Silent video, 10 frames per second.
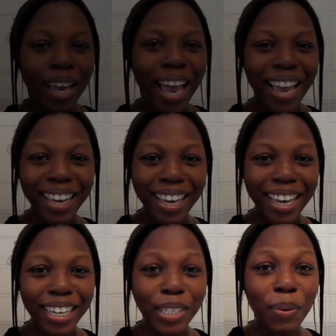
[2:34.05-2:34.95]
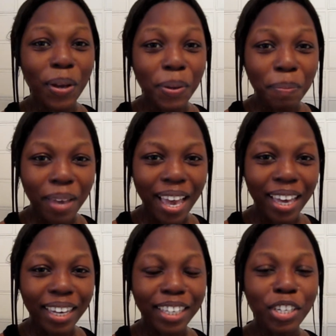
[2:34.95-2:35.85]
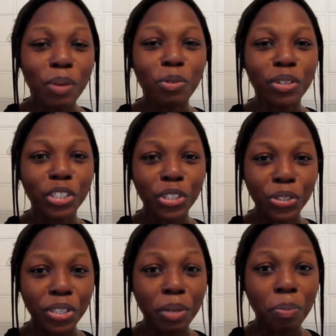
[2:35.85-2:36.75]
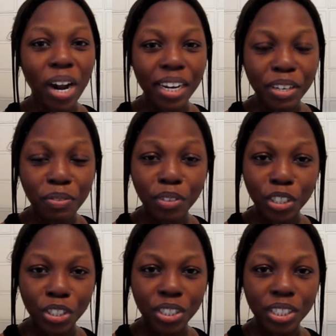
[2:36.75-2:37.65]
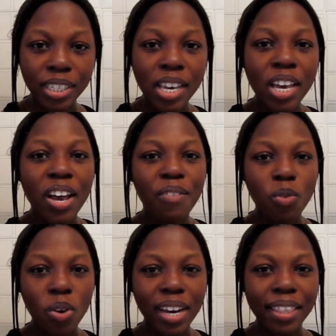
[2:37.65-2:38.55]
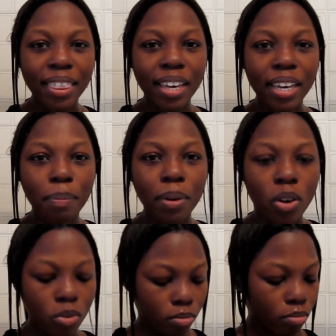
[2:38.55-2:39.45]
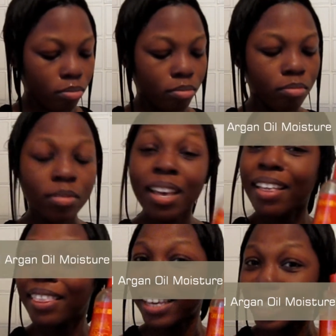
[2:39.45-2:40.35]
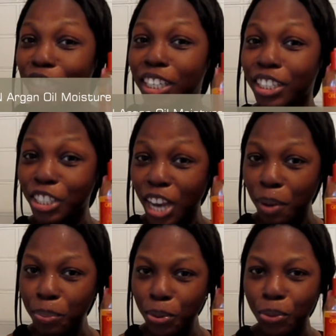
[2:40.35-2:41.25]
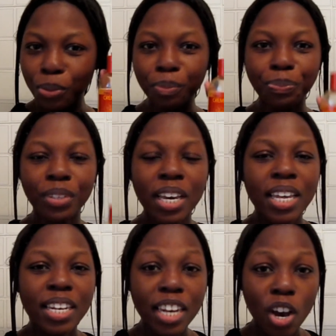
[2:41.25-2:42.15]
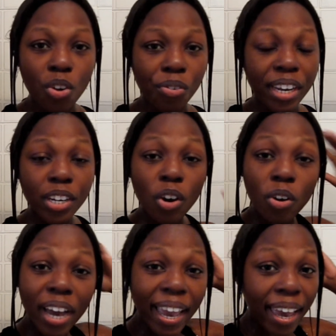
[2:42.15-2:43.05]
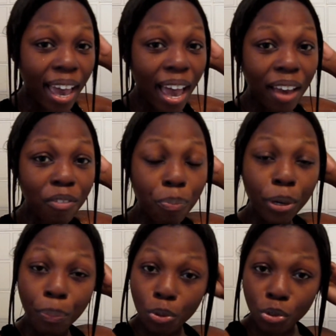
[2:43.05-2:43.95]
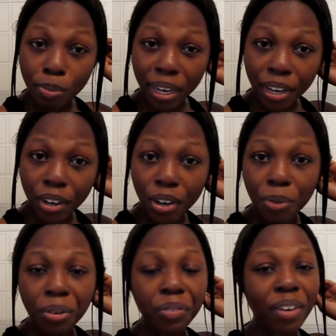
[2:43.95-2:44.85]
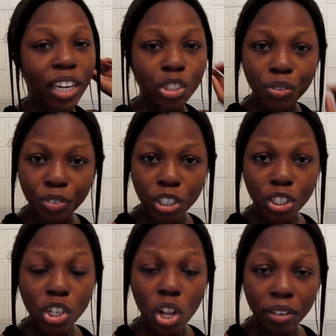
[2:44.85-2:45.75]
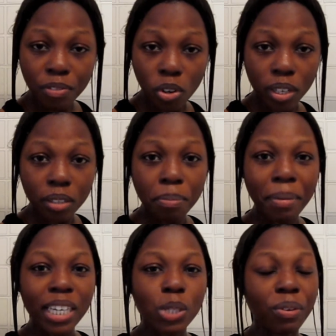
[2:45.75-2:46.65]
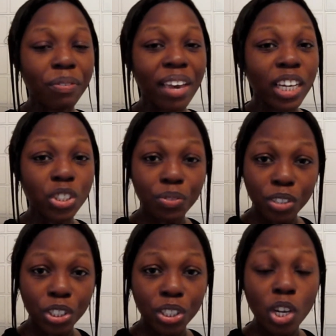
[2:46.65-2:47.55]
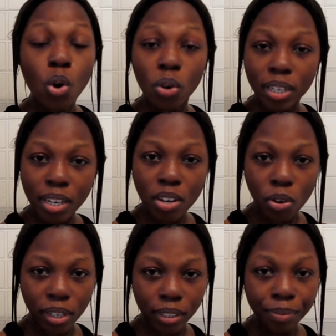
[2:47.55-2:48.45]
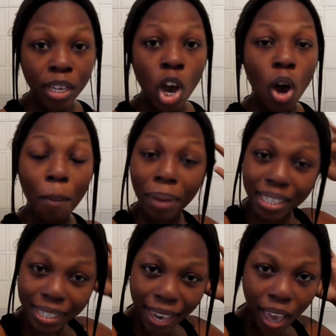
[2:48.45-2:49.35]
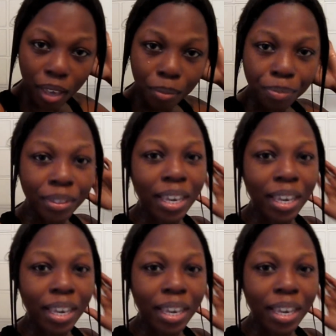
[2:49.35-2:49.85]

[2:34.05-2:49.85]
Hi guys, welcome back. Now I'm going to show you the practical version of what I think about this shampoo. Now right now I have pre-pooed my hair with extra virgin olive oil mixed with extra virgin coconut oil on my scalp,